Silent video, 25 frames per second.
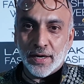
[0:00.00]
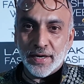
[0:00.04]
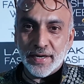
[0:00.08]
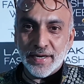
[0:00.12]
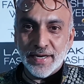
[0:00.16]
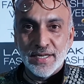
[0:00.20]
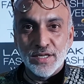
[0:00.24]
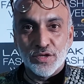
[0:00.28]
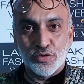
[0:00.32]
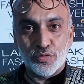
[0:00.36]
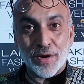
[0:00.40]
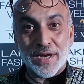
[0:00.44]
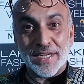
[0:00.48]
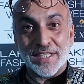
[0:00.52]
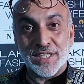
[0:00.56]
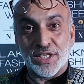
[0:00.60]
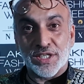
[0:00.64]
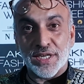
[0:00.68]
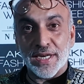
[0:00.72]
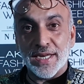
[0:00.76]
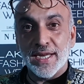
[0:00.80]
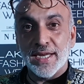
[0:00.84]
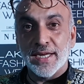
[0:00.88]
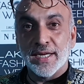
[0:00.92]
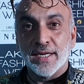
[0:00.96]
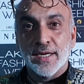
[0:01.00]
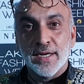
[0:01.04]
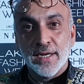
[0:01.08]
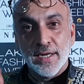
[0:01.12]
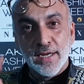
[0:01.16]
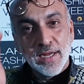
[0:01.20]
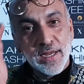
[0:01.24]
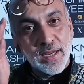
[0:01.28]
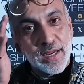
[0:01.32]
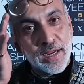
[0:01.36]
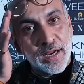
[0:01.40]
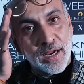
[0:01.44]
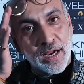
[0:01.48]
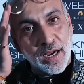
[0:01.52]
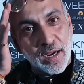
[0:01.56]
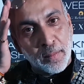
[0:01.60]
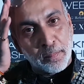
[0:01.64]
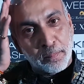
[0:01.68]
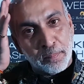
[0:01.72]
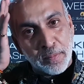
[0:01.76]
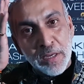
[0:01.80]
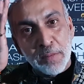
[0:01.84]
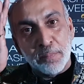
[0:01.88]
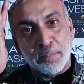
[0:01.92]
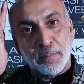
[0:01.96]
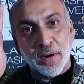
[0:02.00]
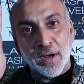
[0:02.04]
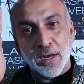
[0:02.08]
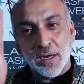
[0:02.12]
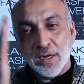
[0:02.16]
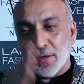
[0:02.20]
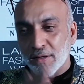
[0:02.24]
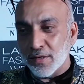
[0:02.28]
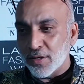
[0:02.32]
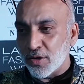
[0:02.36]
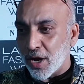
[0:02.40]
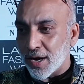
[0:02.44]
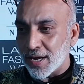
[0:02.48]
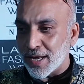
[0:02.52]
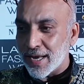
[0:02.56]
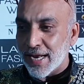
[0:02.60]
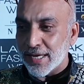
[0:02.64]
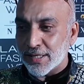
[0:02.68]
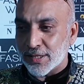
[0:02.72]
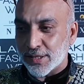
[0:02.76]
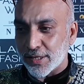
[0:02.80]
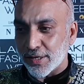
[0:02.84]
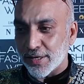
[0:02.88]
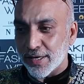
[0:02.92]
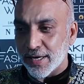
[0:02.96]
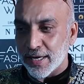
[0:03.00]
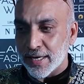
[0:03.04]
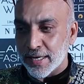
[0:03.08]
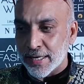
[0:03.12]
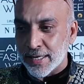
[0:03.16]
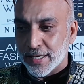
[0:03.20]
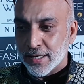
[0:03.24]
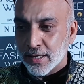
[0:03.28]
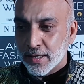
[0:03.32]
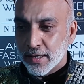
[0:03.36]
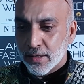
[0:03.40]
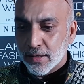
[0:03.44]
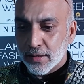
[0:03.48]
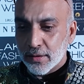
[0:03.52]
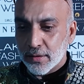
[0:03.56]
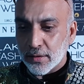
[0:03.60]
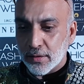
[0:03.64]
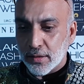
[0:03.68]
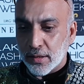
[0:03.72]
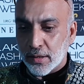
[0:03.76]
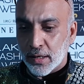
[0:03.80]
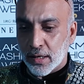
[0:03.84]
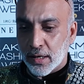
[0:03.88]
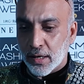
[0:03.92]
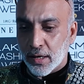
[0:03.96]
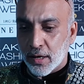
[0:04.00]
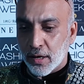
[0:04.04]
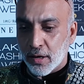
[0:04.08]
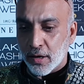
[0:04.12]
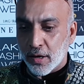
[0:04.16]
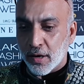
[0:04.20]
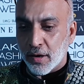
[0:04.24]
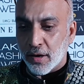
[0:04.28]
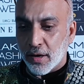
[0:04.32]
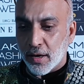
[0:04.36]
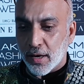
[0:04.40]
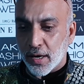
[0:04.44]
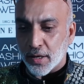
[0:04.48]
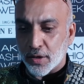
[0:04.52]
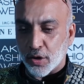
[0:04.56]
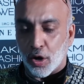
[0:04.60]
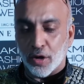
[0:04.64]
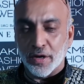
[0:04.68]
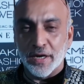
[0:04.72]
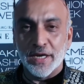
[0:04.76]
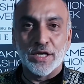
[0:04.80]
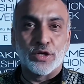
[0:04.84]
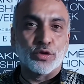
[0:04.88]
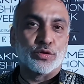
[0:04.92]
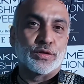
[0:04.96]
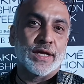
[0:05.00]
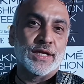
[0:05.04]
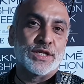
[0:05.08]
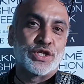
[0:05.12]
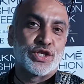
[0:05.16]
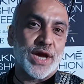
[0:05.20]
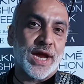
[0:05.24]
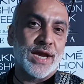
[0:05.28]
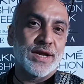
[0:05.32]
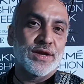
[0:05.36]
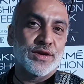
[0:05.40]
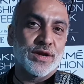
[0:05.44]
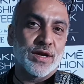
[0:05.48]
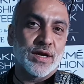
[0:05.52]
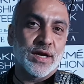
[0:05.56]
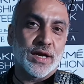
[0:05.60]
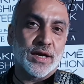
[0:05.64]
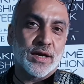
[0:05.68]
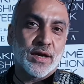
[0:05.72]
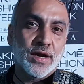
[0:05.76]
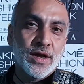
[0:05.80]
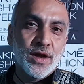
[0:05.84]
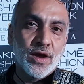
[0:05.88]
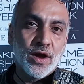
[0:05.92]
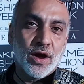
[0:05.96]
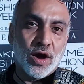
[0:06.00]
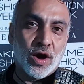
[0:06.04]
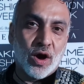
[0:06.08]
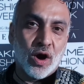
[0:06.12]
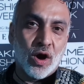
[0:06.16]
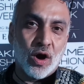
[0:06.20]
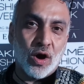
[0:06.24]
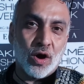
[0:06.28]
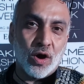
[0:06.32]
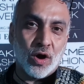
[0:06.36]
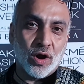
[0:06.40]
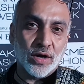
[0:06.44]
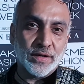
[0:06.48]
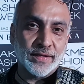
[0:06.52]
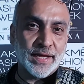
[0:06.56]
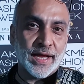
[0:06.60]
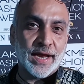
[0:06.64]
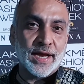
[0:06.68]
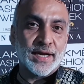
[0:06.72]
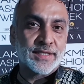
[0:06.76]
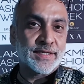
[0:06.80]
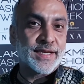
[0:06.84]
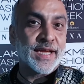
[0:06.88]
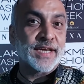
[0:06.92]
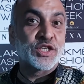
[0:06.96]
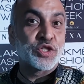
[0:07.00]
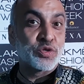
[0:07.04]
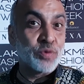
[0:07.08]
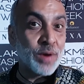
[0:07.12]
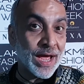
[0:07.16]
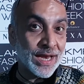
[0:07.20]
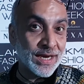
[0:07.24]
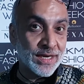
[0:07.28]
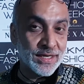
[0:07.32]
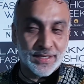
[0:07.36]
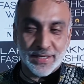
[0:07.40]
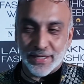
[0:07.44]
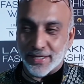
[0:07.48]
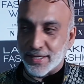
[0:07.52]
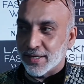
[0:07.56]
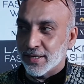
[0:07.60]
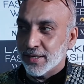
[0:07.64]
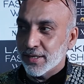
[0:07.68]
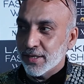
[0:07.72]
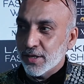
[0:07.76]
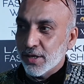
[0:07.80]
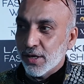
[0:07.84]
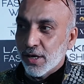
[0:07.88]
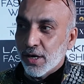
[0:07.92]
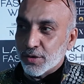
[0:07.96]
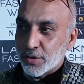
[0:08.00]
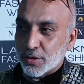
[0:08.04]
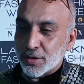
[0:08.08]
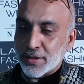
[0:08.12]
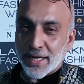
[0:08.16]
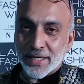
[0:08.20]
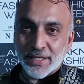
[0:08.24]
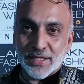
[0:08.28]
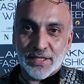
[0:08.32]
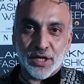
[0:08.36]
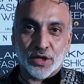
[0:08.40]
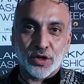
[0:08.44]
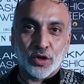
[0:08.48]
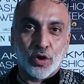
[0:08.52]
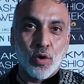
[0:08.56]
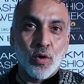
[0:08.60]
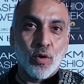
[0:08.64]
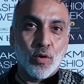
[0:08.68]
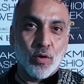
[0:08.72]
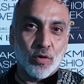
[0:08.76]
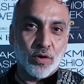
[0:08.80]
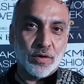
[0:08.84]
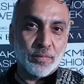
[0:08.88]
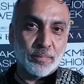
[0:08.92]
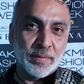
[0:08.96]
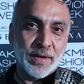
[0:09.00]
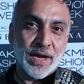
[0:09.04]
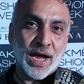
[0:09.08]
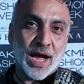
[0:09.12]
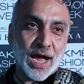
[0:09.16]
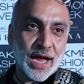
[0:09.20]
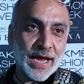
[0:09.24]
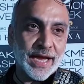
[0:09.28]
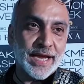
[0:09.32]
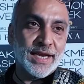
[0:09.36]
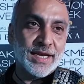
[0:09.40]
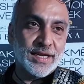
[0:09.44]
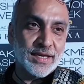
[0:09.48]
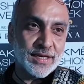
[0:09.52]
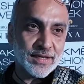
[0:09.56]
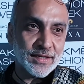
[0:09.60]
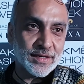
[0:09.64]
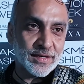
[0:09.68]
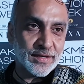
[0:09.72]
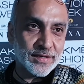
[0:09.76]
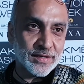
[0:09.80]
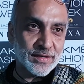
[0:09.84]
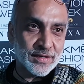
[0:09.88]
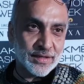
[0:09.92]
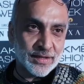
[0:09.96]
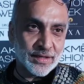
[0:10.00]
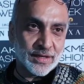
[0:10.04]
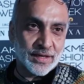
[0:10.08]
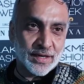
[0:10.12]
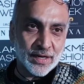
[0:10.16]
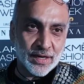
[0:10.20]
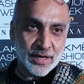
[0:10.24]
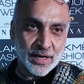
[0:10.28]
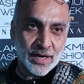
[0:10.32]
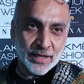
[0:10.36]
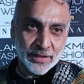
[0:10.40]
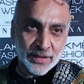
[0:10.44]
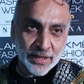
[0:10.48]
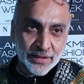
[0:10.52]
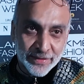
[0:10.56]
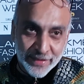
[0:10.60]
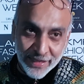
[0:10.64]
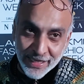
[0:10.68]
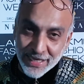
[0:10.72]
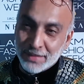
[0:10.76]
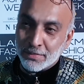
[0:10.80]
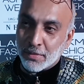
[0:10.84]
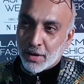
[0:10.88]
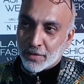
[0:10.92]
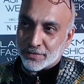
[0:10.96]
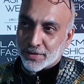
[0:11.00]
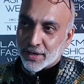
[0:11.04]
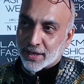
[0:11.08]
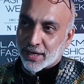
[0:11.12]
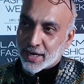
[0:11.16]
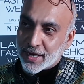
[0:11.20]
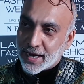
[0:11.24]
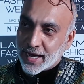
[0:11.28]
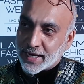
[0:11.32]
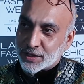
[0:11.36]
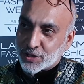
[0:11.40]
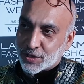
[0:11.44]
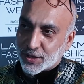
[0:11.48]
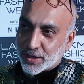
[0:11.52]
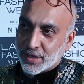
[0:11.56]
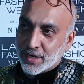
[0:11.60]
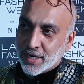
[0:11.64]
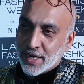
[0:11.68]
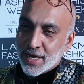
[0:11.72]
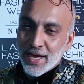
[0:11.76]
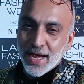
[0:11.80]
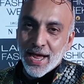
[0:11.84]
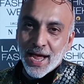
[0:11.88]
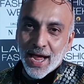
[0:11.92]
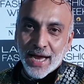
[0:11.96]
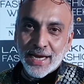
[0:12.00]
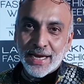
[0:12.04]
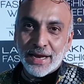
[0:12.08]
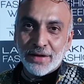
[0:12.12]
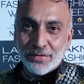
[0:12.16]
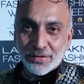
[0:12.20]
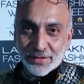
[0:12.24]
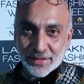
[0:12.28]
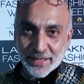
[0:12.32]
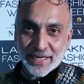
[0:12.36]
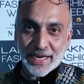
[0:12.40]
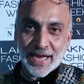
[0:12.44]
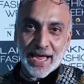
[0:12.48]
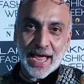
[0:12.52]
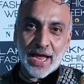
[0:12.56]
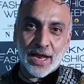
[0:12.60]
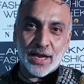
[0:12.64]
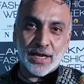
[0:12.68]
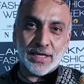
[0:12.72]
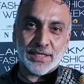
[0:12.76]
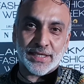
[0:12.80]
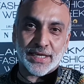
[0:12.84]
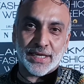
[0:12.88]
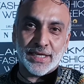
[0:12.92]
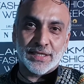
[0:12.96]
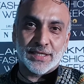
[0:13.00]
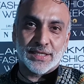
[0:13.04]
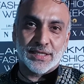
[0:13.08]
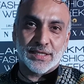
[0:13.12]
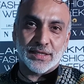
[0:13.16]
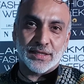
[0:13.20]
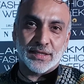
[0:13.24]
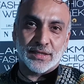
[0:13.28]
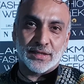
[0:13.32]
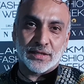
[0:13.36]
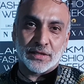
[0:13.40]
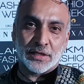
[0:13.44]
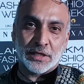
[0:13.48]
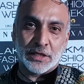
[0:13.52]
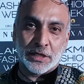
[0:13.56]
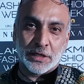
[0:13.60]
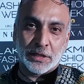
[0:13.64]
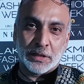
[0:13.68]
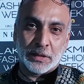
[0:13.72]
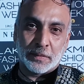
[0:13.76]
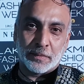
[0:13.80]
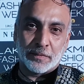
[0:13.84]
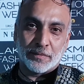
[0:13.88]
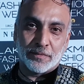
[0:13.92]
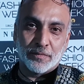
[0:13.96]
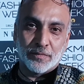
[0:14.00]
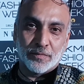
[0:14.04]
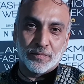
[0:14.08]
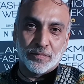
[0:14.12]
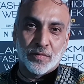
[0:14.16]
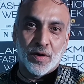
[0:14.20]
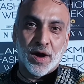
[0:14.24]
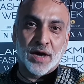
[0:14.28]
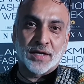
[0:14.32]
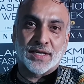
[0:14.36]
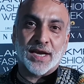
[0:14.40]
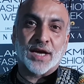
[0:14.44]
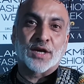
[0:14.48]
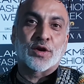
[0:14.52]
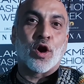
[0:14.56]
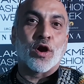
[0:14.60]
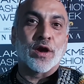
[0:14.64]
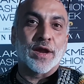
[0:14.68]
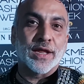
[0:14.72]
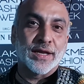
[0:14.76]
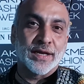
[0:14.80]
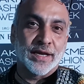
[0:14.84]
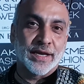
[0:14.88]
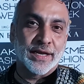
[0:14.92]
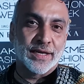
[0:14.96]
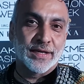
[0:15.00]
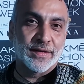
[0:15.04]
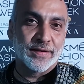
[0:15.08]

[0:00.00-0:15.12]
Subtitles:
interesting people, not necessarily according to their gender or their sexuality. So that's the core behind the theme of the collection, and everything else is worked accordingly.